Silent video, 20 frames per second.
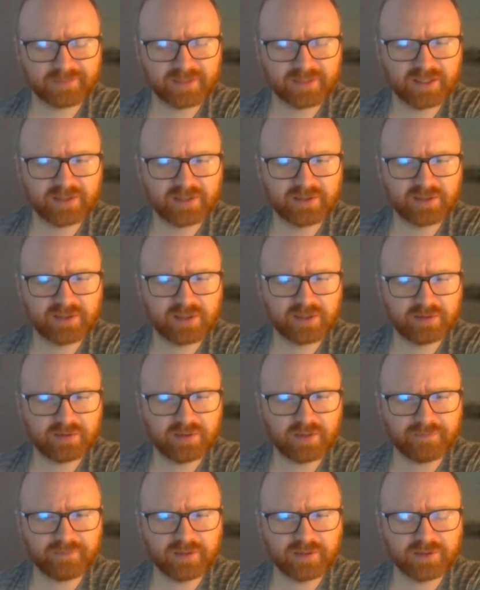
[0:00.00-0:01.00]
It's
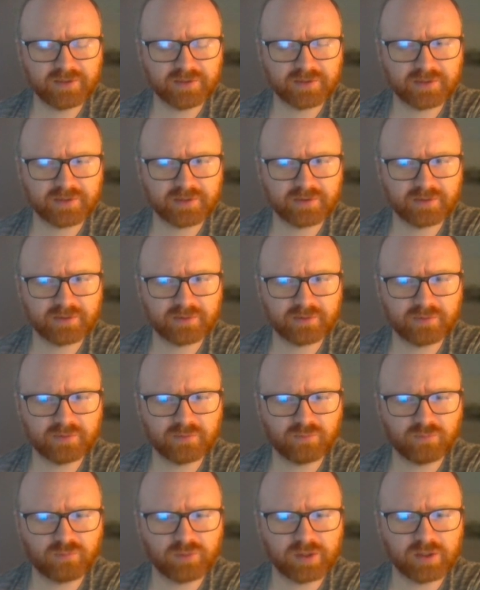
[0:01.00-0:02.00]
nothing's
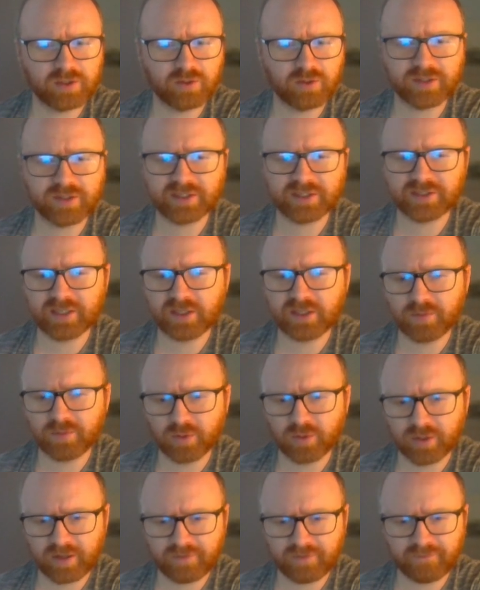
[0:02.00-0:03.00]
really, this knight should go
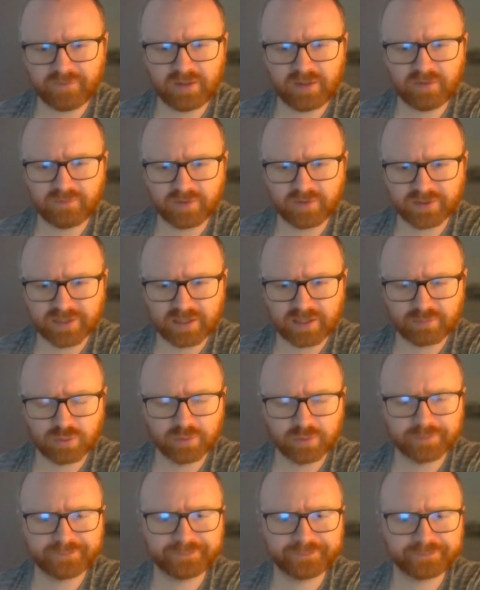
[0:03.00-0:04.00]
on f3 for example,